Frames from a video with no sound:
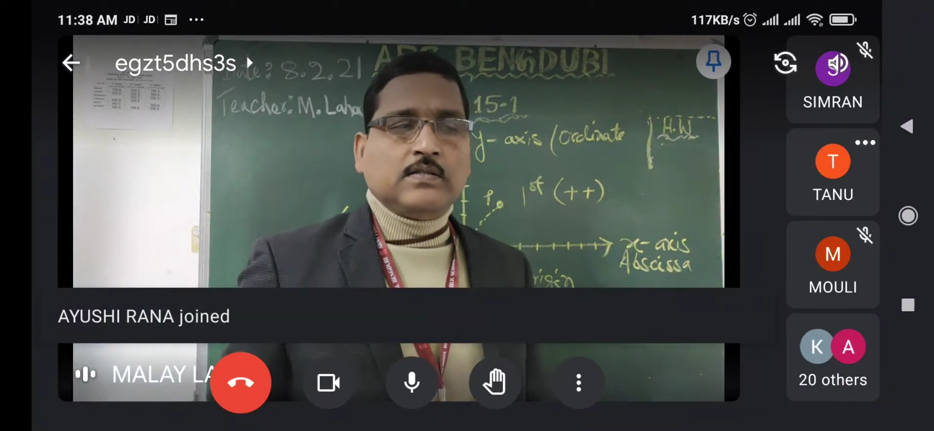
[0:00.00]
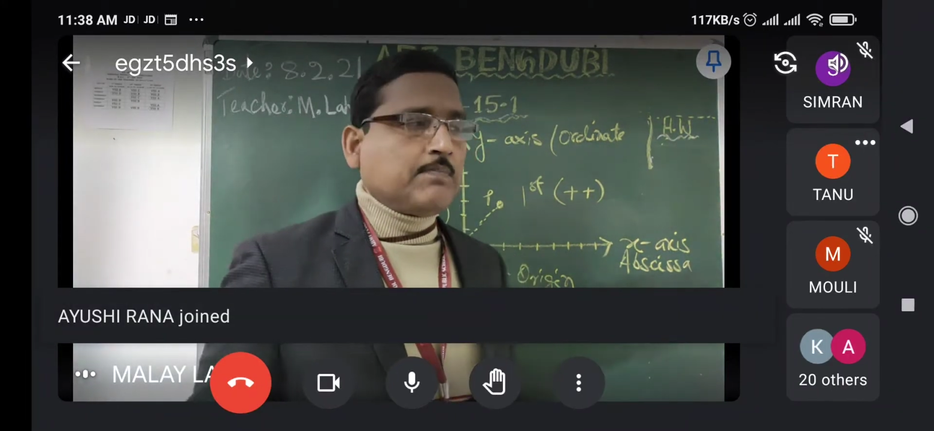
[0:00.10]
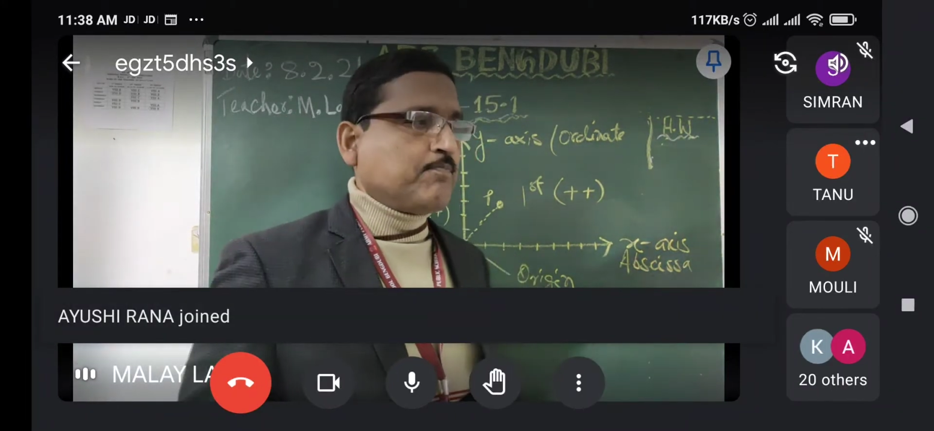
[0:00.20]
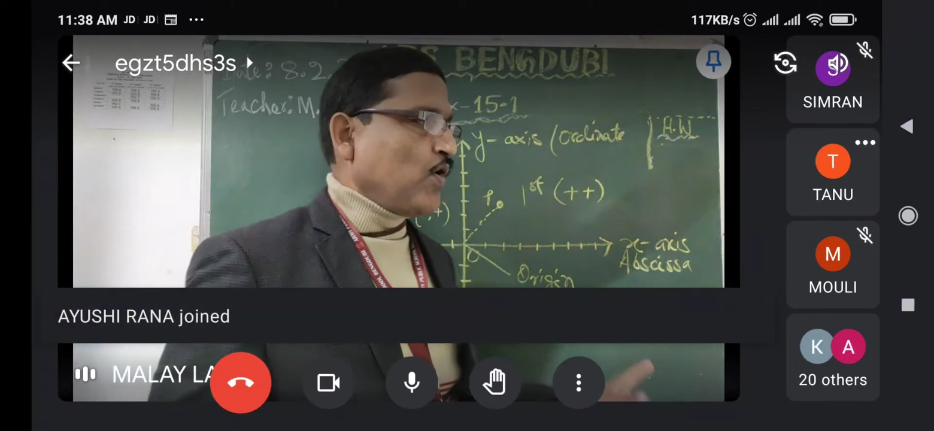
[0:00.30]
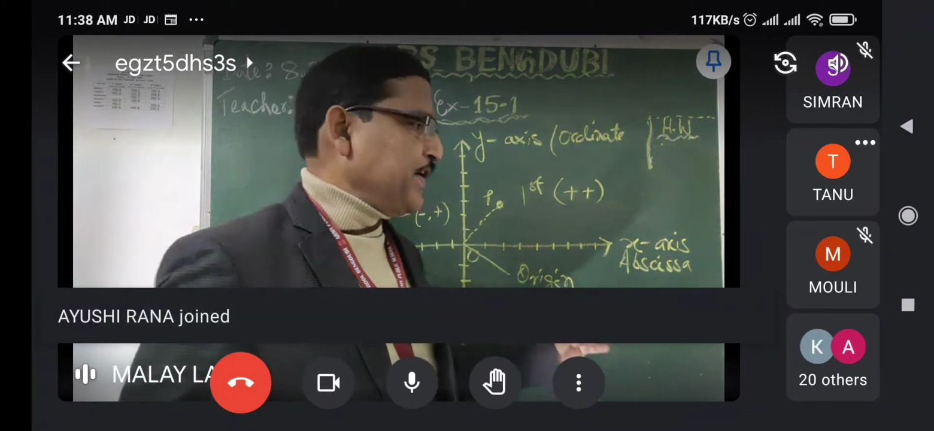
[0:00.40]
The
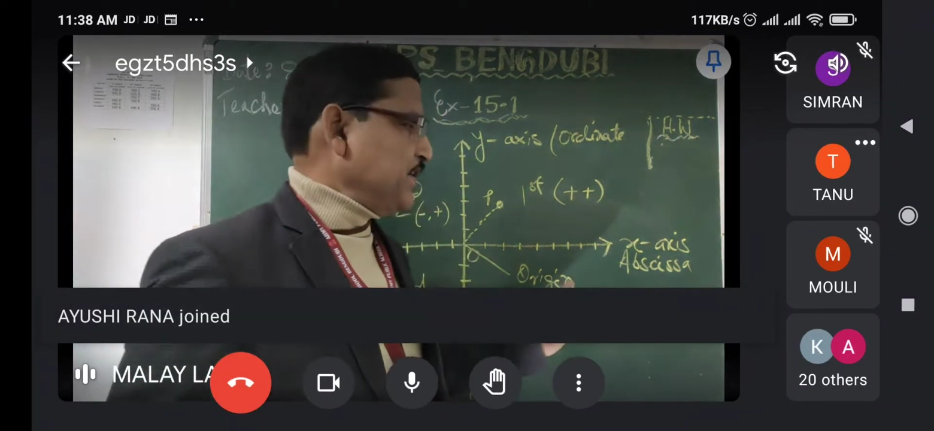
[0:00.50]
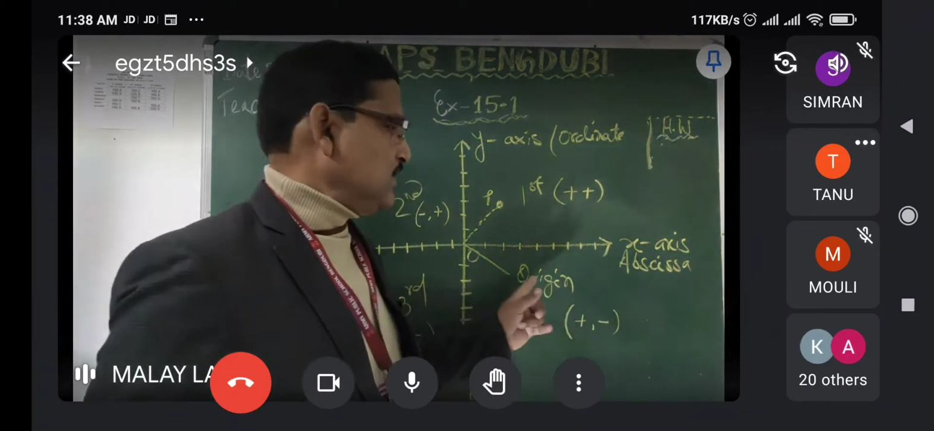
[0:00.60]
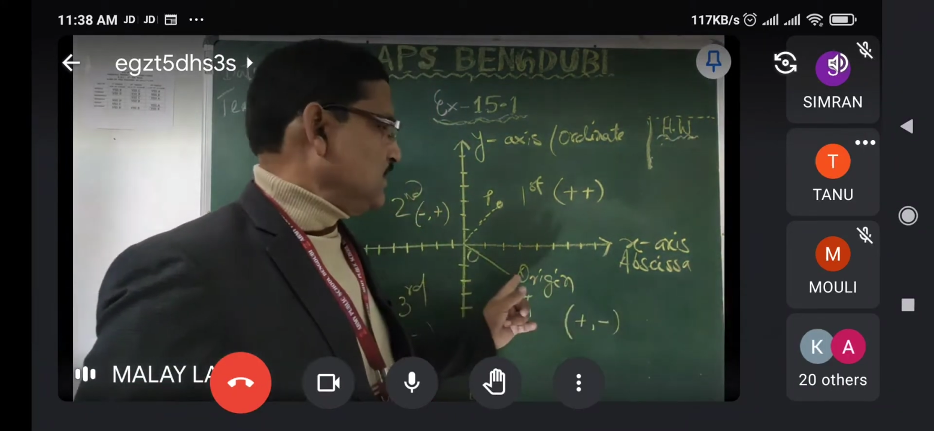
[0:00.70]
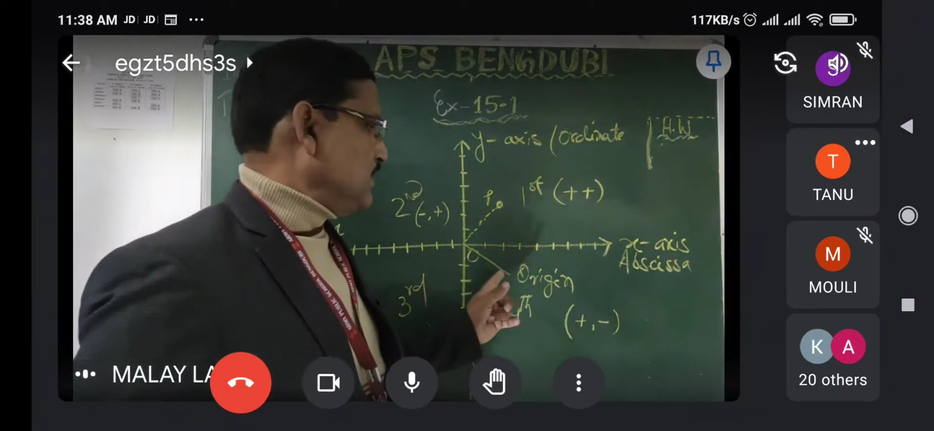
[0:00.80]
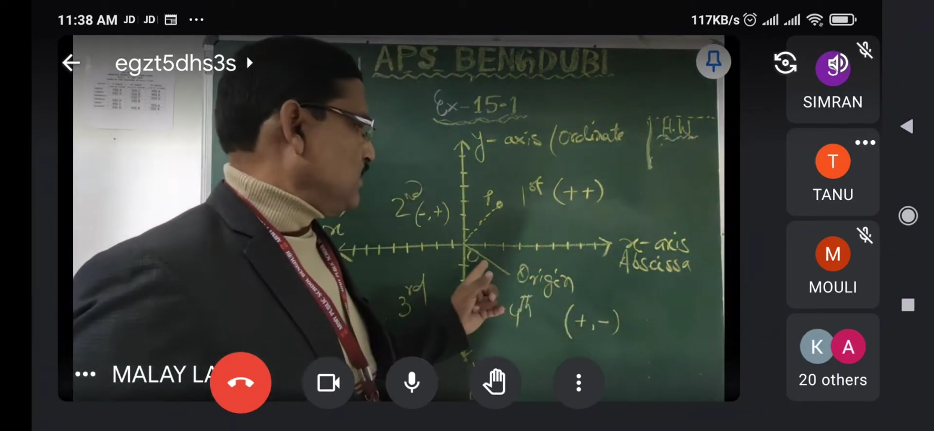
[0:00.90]
point
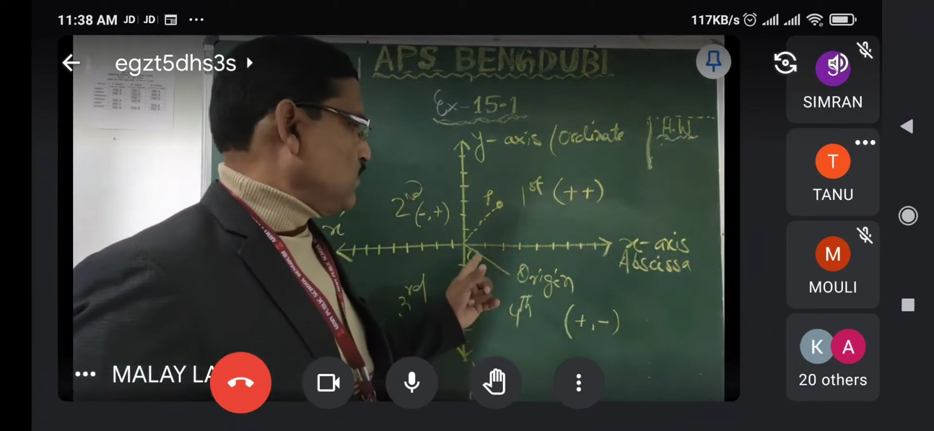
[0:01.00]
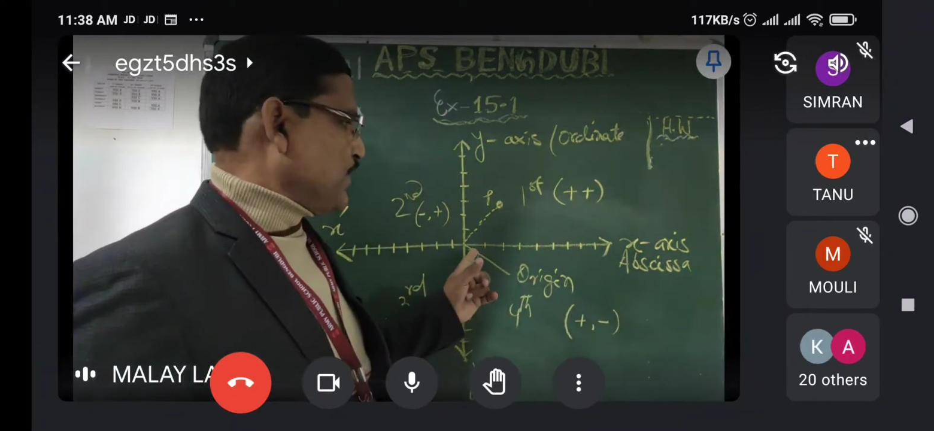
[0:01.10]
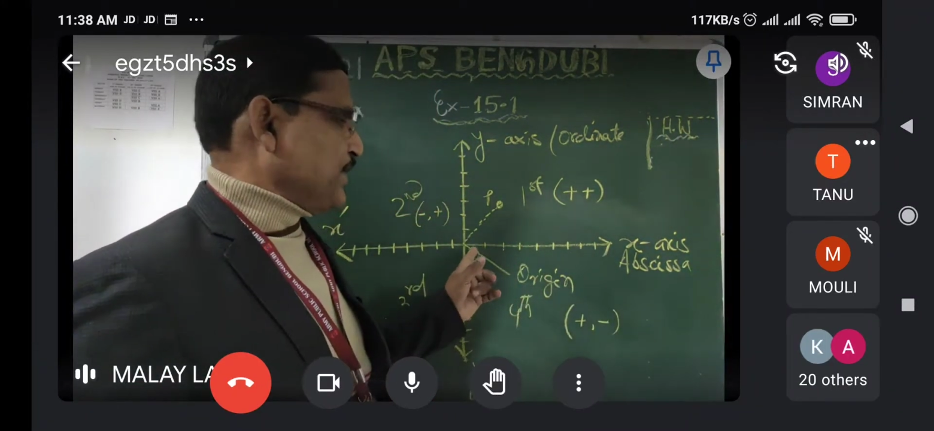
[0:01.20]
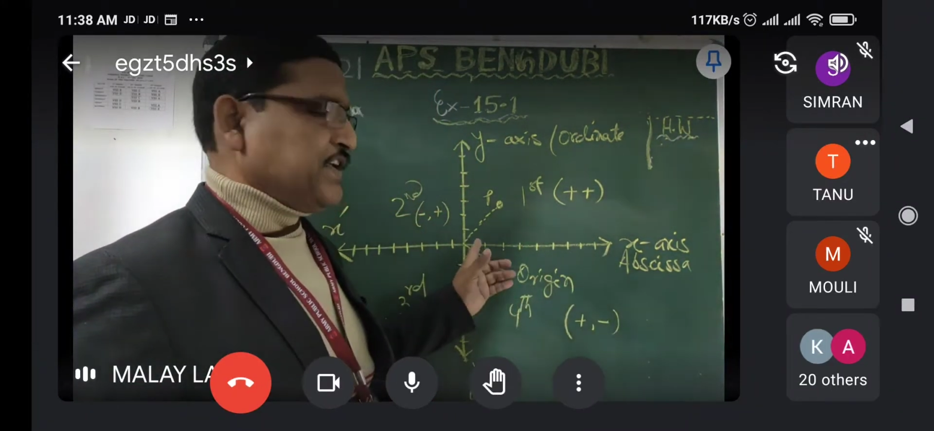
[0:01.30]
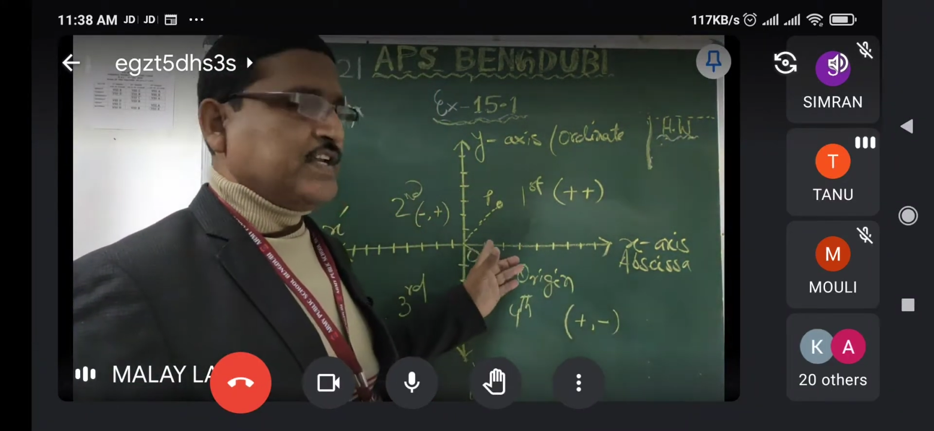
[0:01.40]

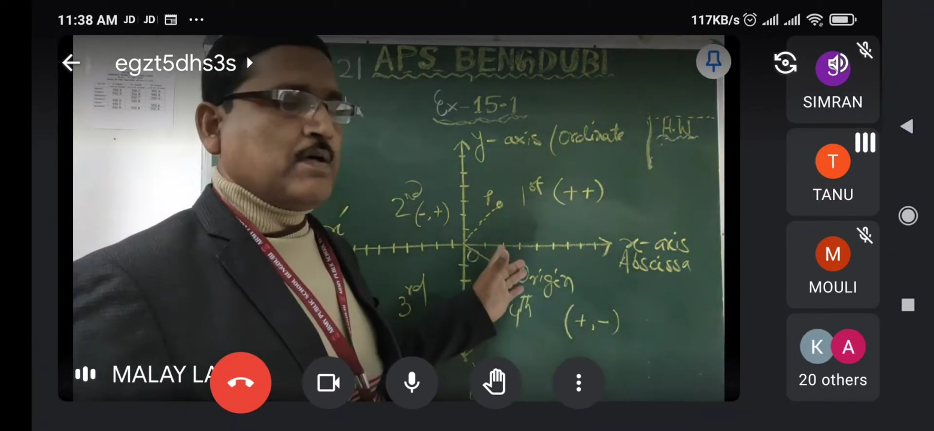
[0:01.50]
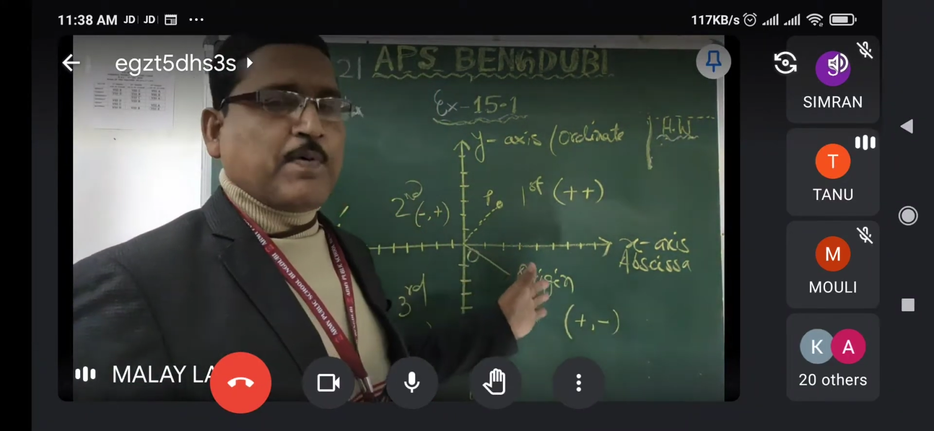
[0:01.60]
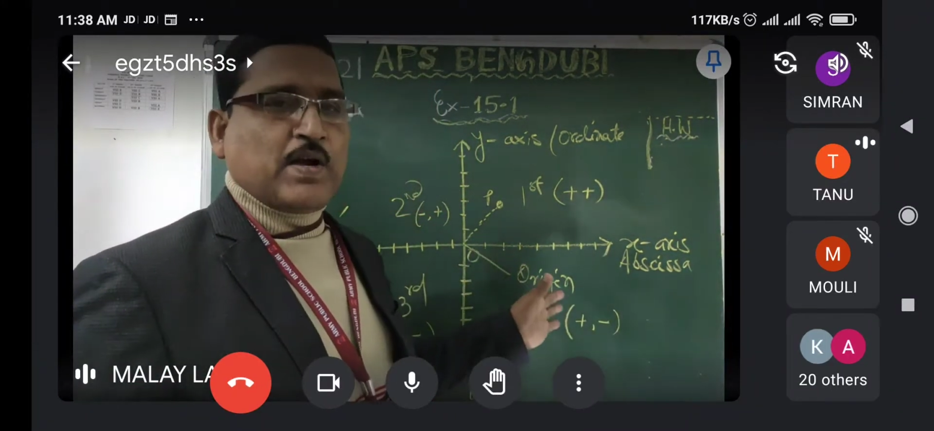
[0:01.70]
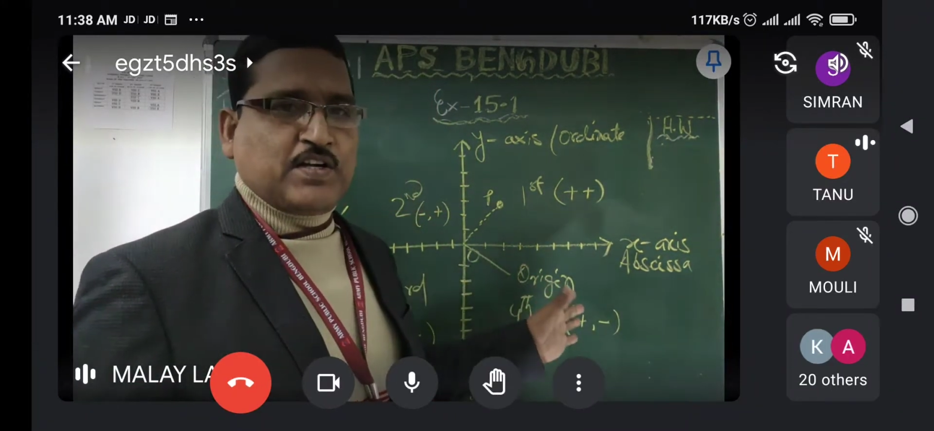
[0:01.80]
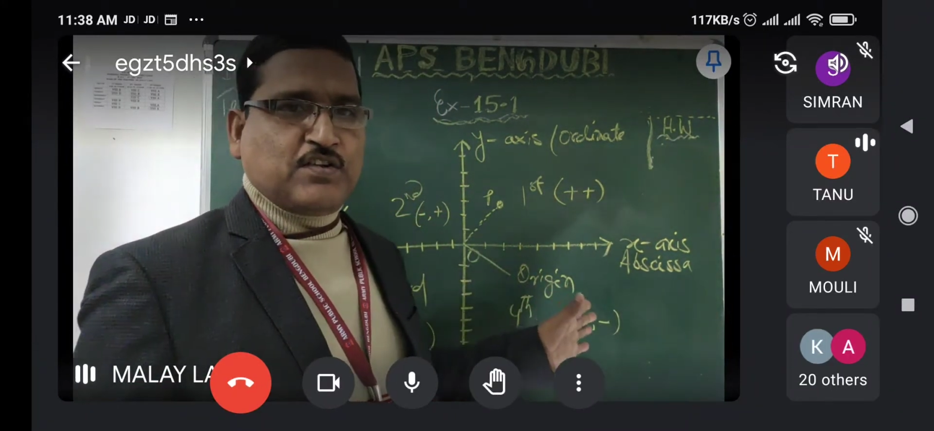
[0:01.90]
locating in a
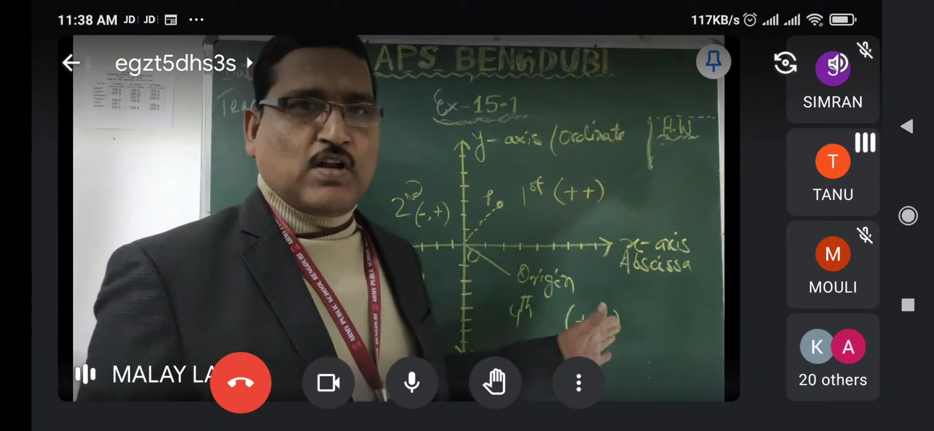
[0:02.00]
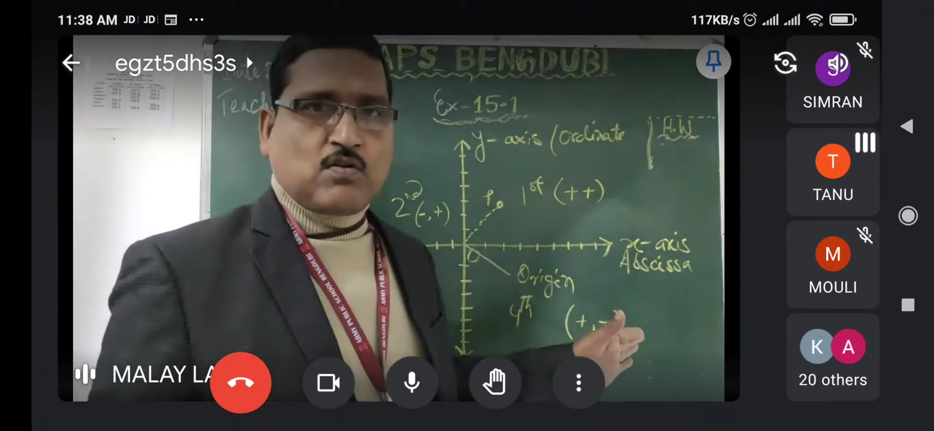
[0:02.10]
particular